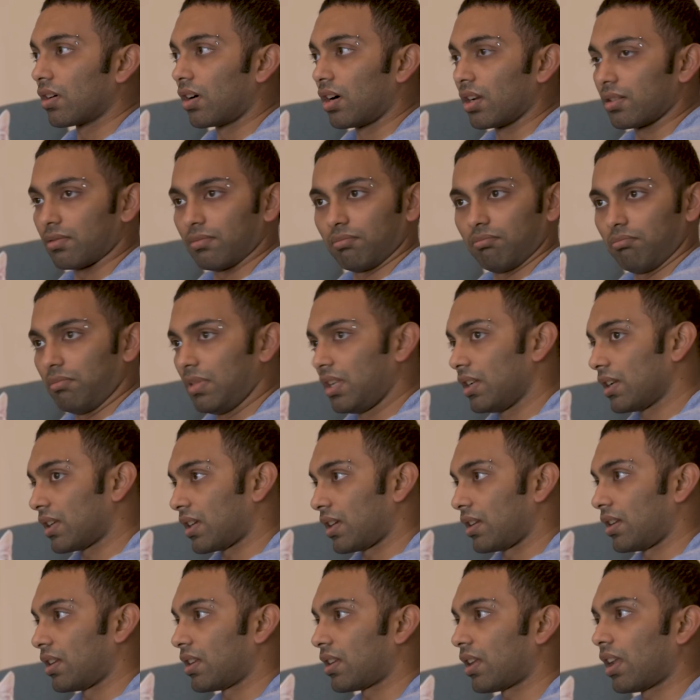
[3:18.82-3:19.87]
got
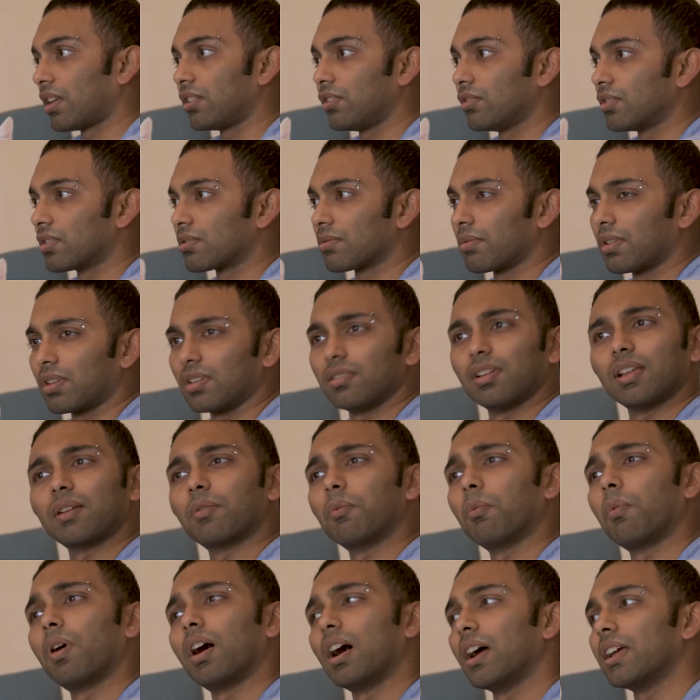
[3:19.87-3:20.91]
milk in it. And you just wonder, like,
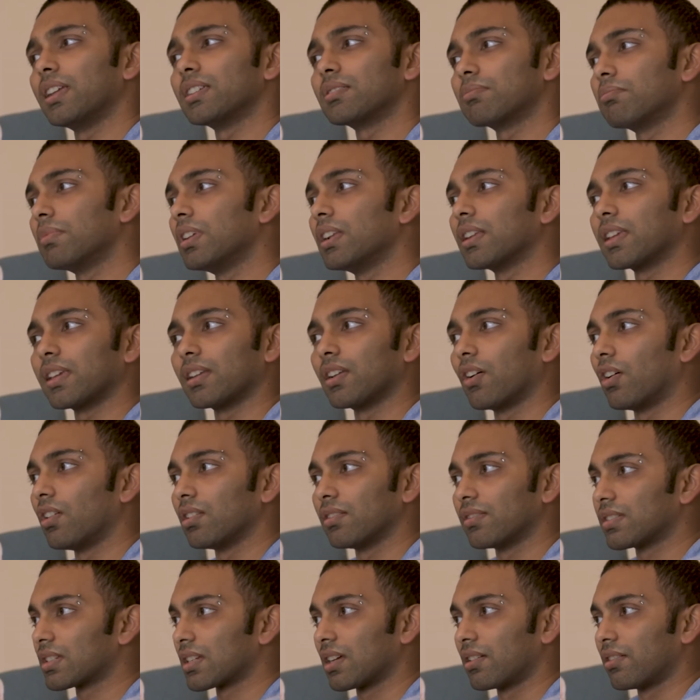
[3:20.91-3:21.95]
why is milk in
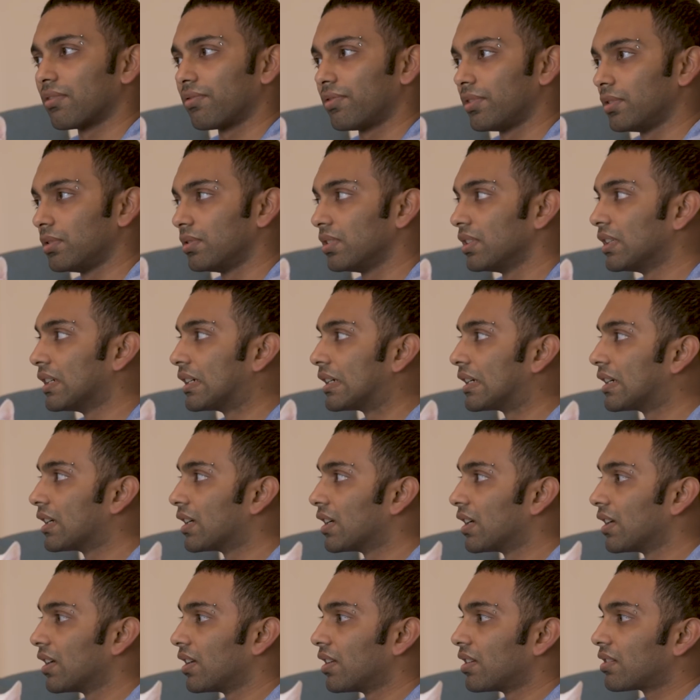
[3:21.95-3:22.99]
all this kind of food?
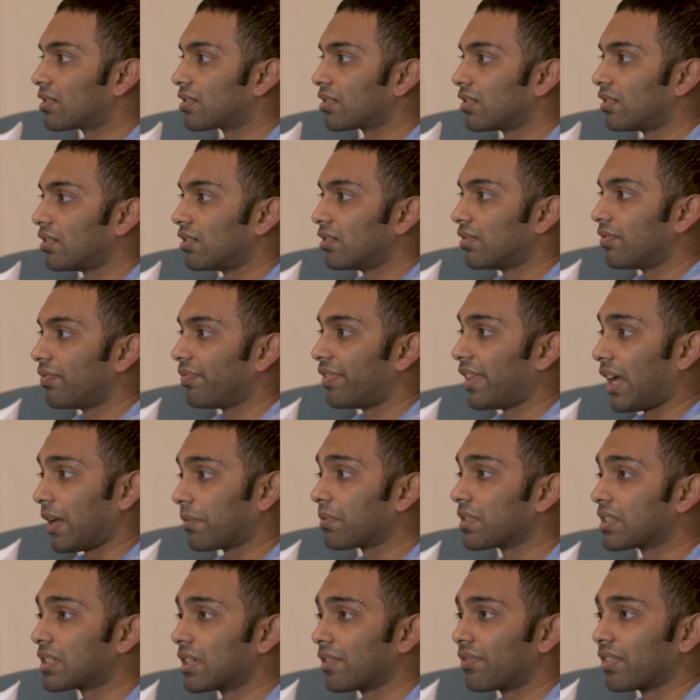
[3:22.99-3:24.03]
So
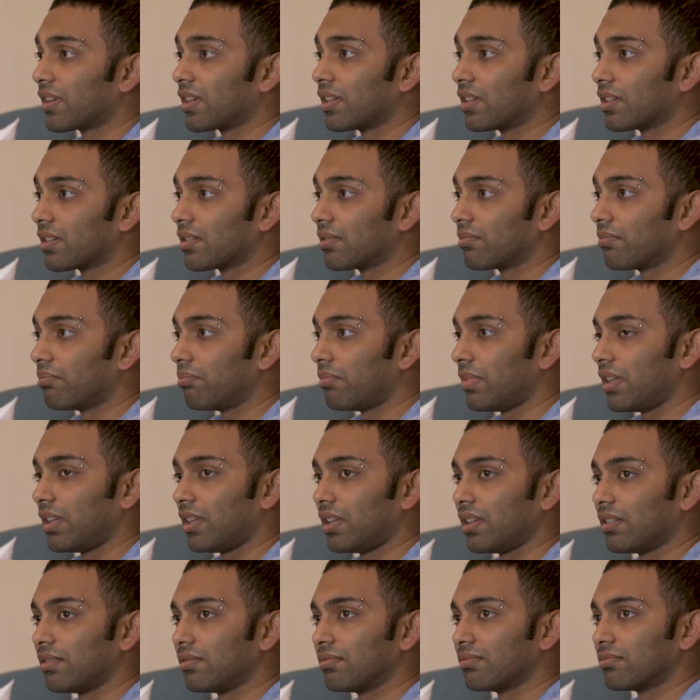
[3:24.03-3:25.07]
that was difficult.
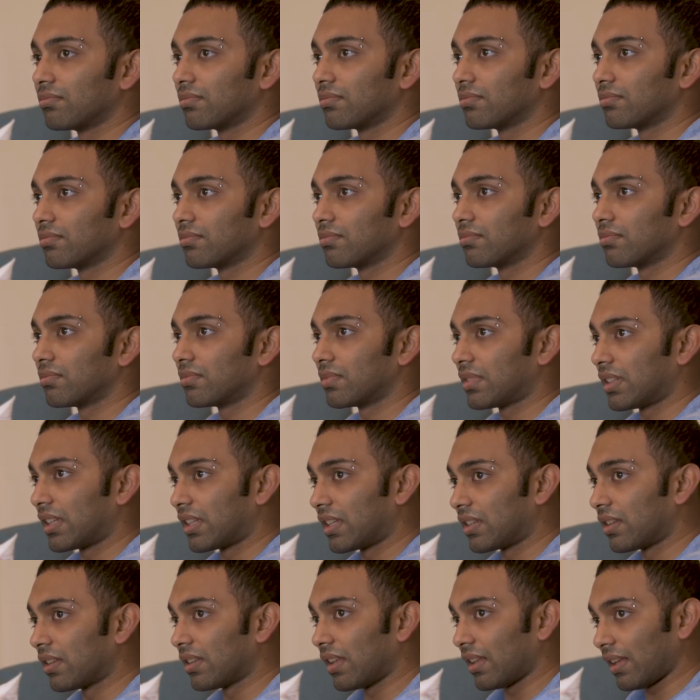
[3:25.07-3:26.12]
Me
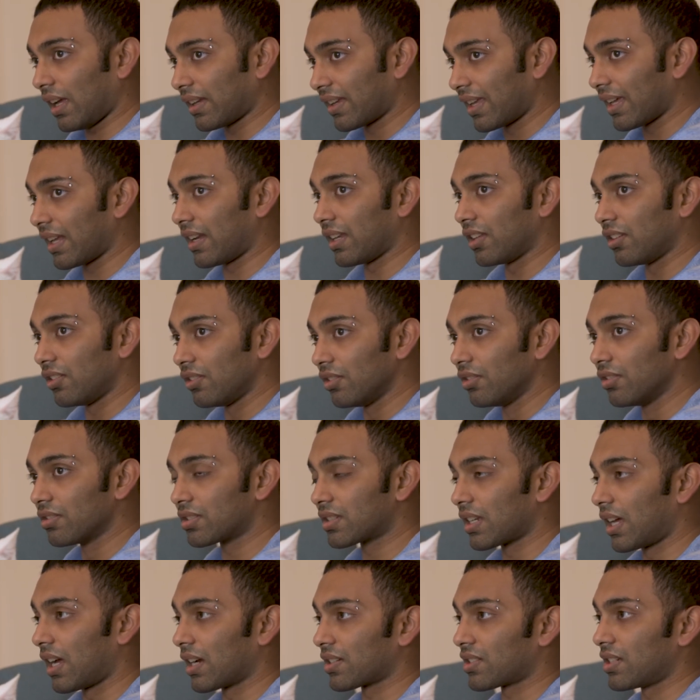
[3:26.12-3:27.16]
getting
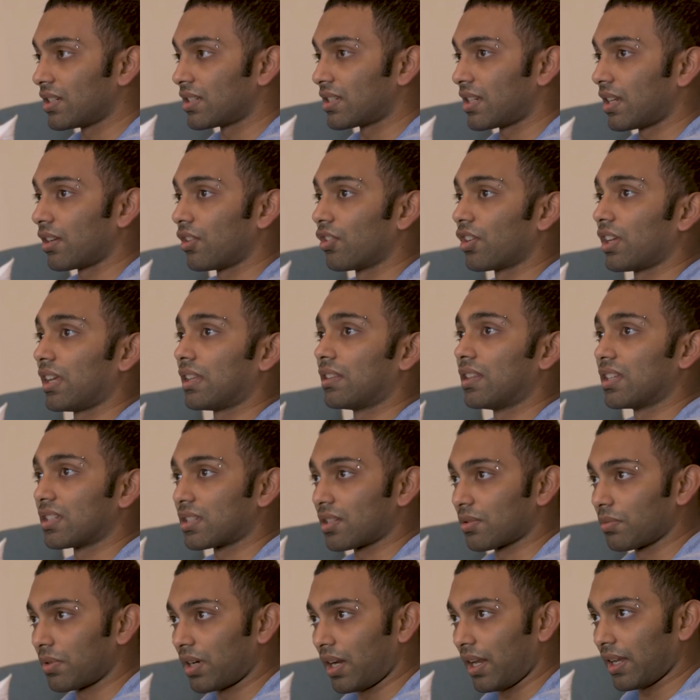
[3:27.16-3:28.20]
used to actually saying, okay,
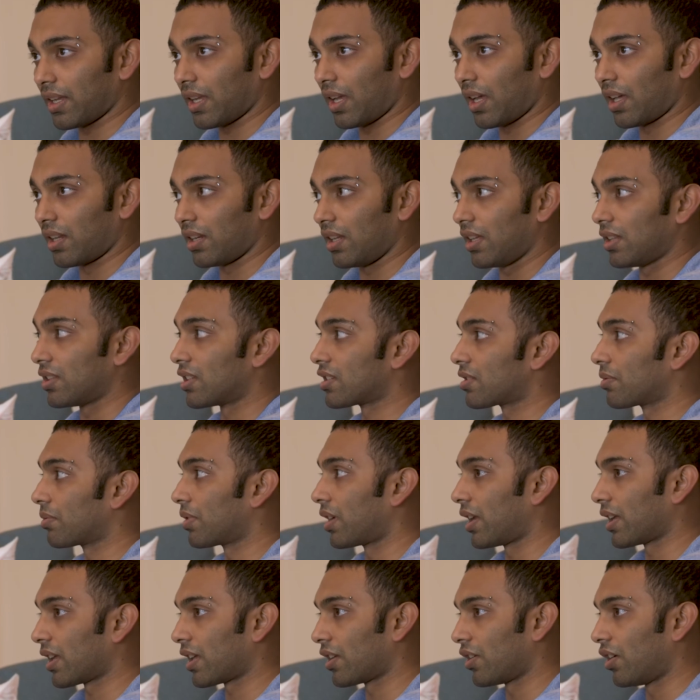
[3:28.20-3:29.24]
this is what I can eat, this is
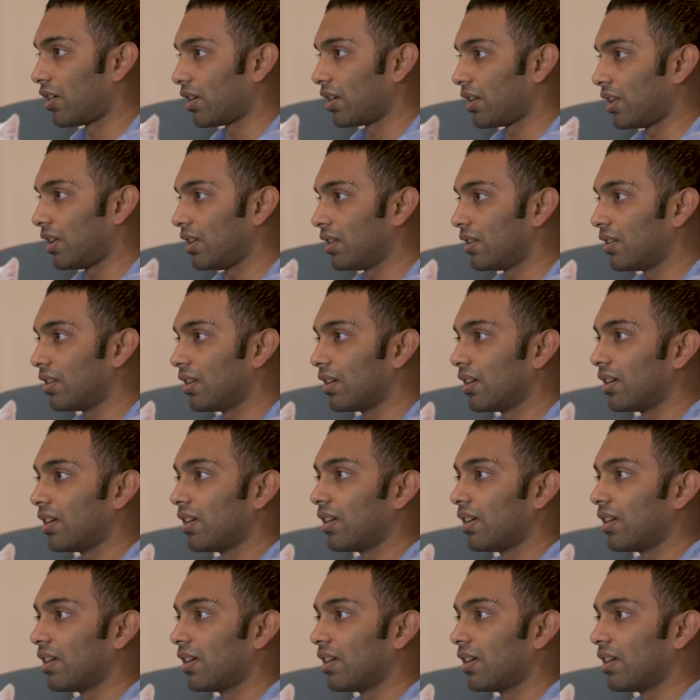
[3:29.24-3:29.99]
what I cannot eat.